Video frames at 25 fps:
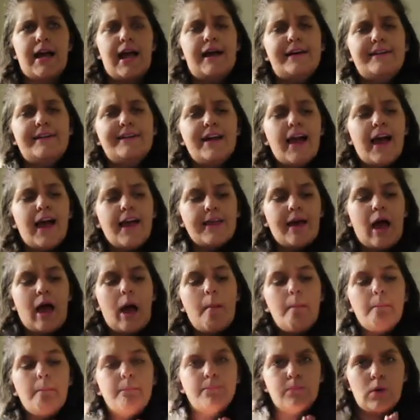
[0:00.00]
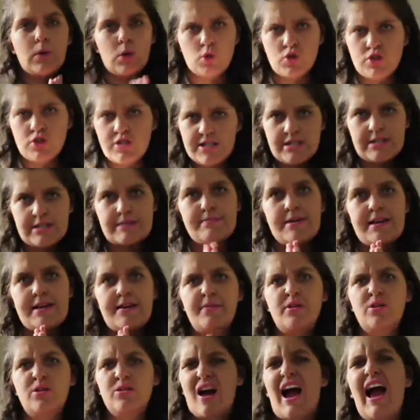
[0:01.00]
unlike most
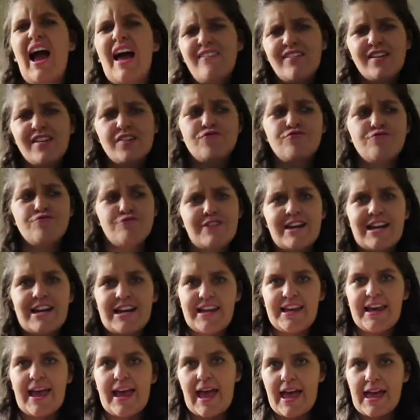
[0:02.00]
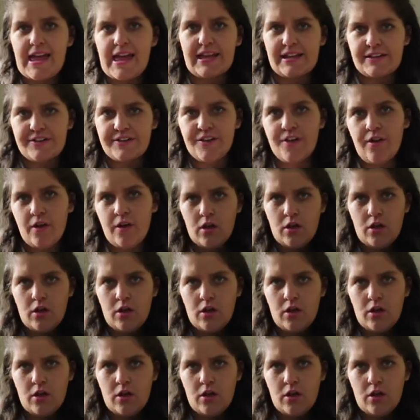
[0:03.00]
people, I haven't really had